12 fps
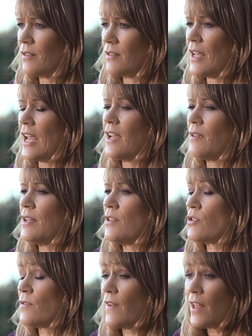they
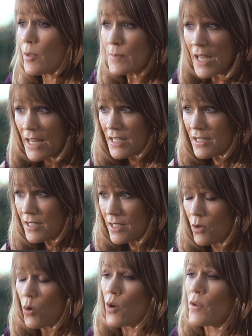either developed
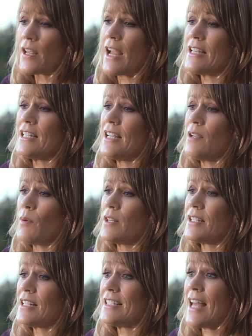ADD or the ADD
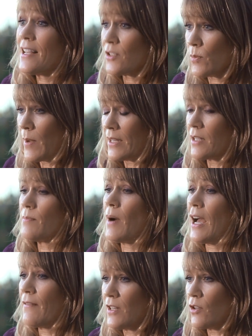was exacerbated
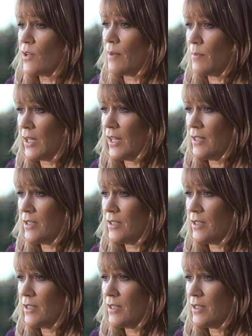by video game play.